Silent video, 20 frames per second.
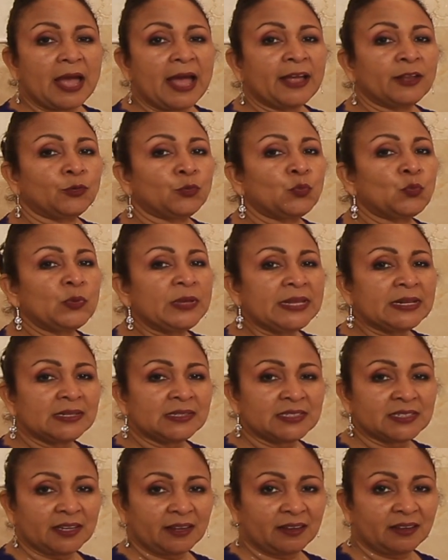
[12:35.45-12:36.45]
and
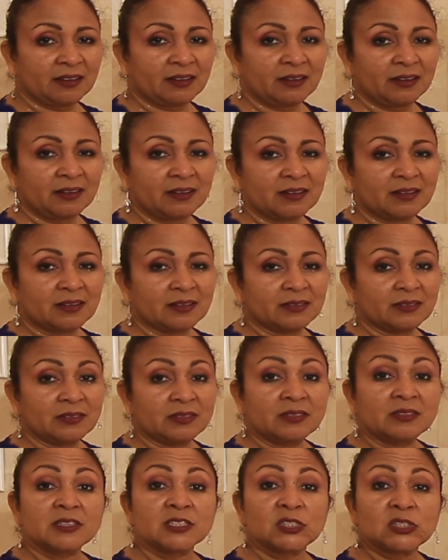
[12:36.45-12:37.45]
wielding
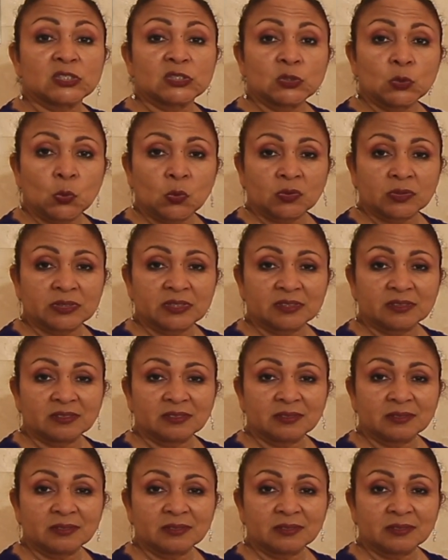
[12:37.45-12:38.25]
the sword,